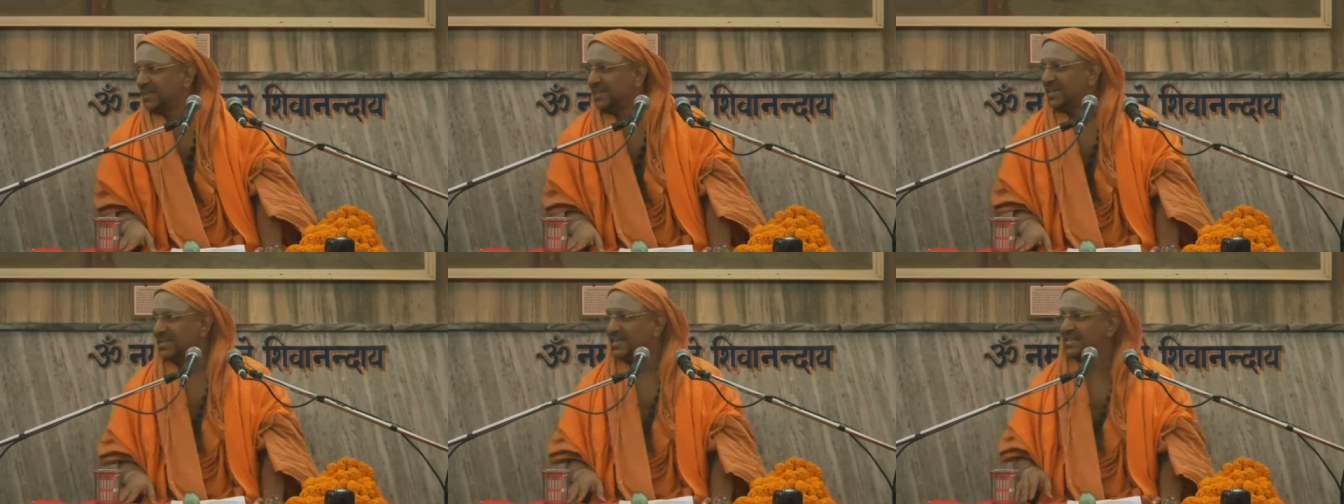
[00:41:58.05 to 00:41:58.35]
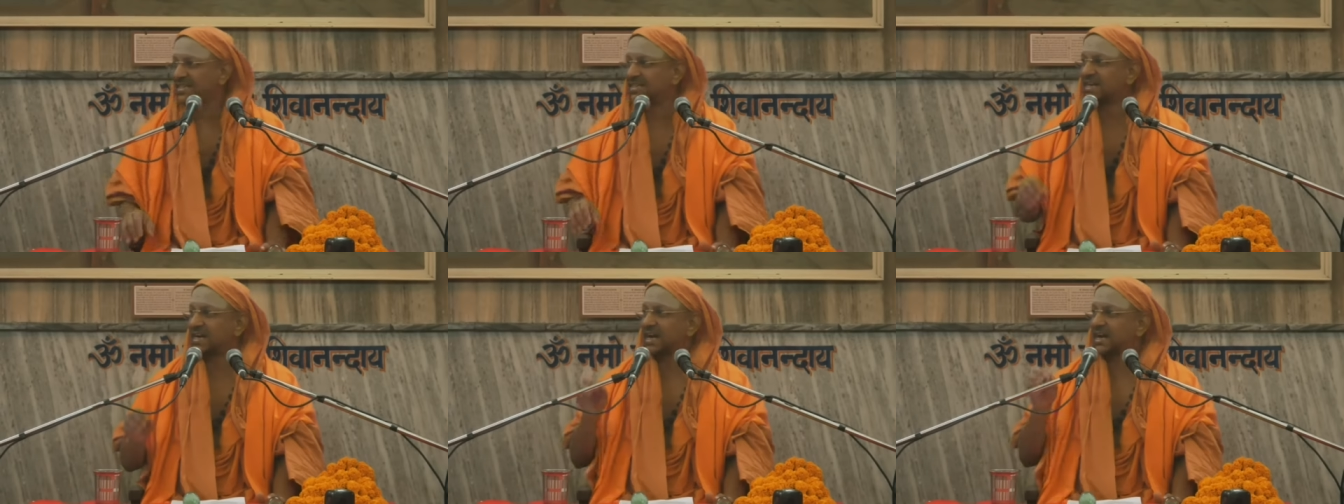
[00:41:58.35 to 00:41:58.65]

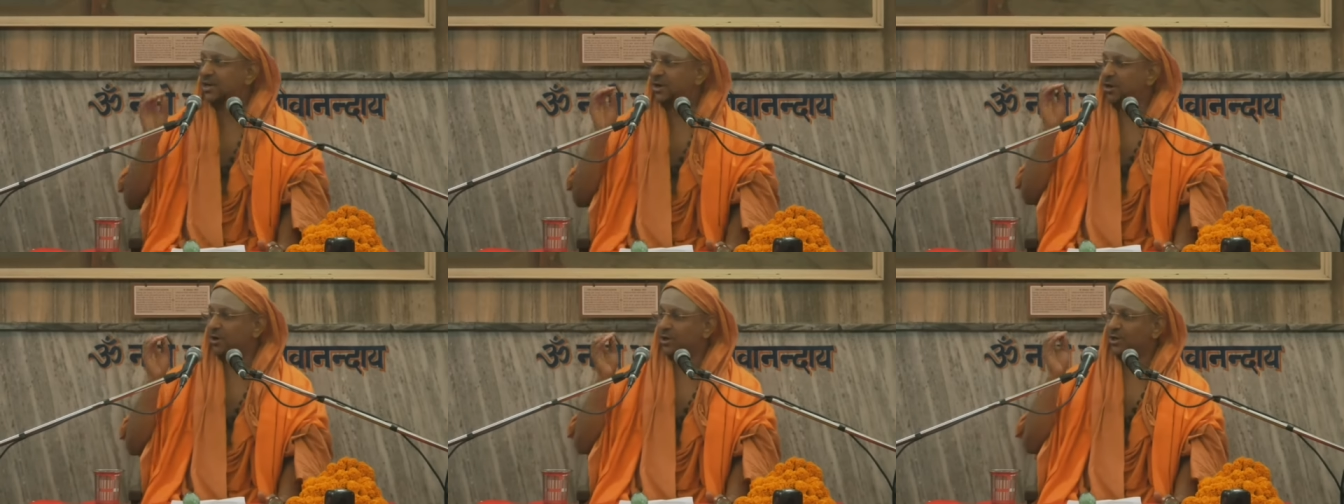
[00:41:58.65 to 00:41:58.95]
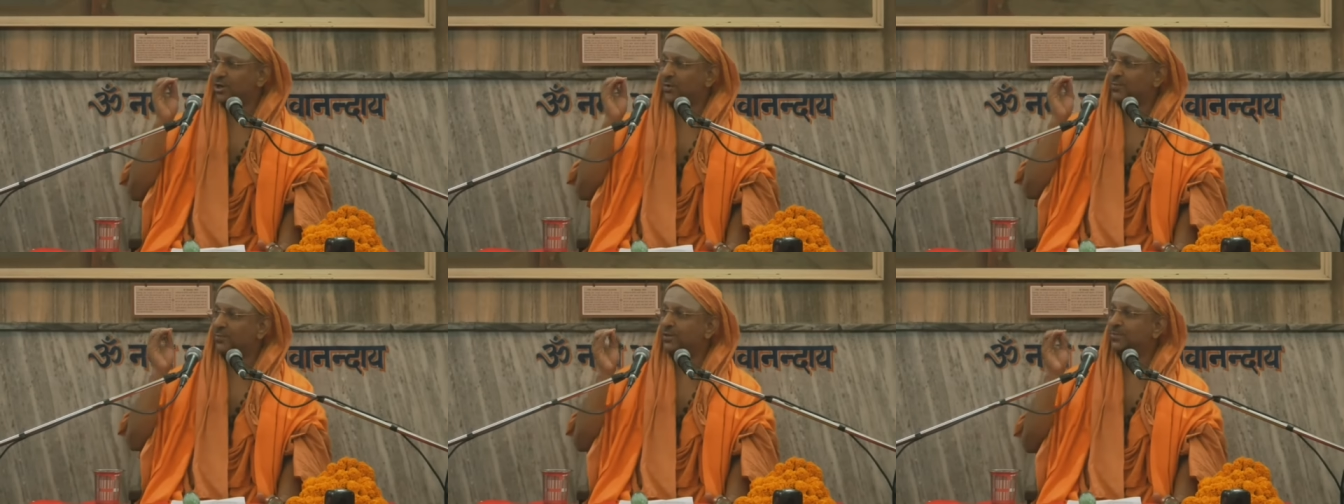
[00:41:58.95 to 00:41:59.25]
He is an
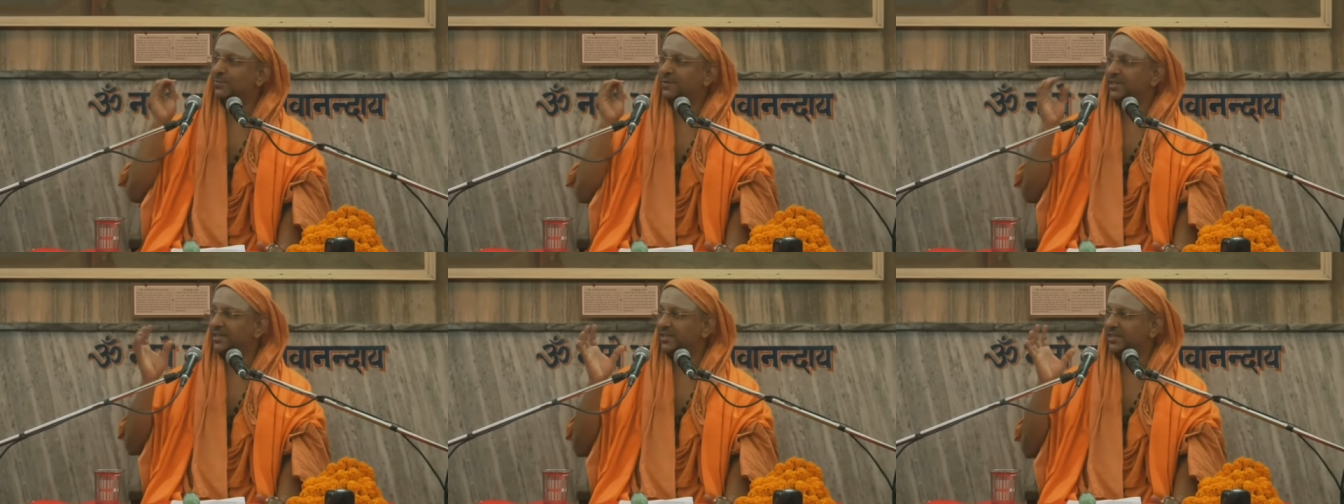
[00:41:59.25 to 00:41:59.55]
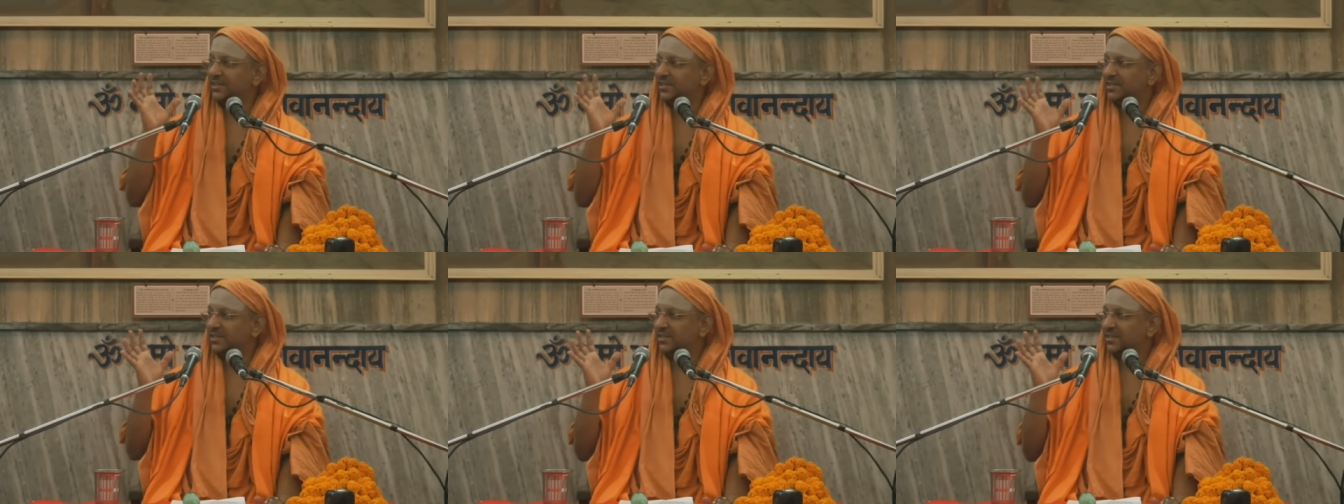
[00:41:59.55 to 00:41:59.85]
adorable
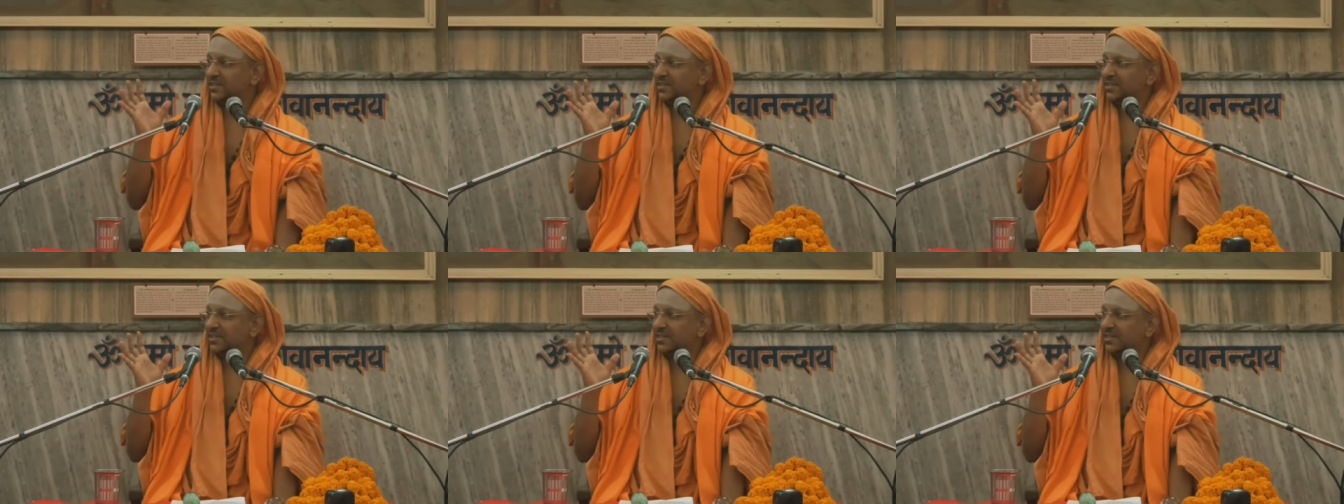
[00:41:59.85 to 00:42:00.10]
being